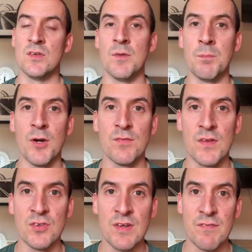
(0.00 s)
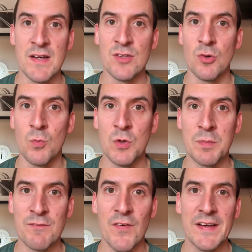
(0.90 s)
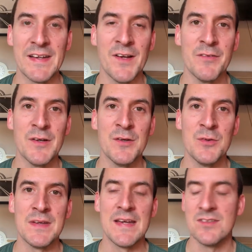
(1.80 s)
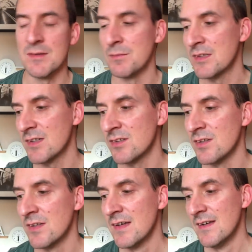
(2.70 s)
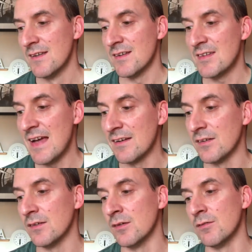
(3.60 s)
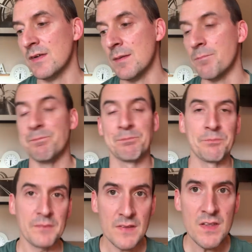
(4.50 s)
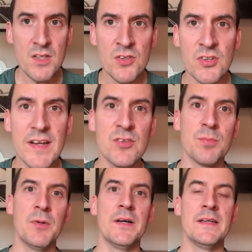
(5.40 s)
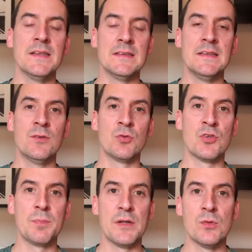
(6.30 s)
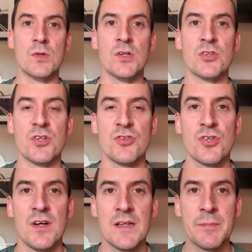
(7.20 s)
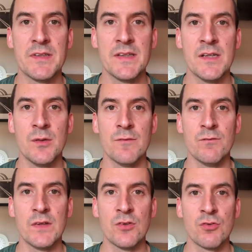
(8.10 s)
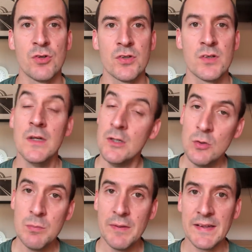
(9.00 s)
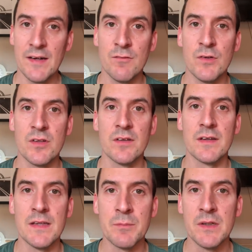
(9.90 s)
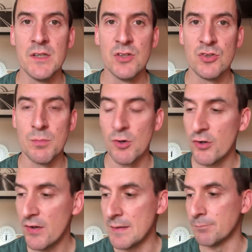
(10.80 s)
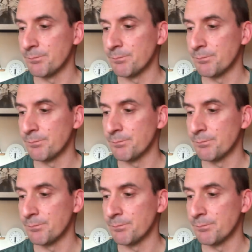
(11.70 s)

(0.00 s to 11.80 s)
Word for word: both those FAs will be fighting over who gets him, such as the talent of him. So that's my little spiel on Charlie Patino, and fingers crossed we might get our first look at him tomorrow night.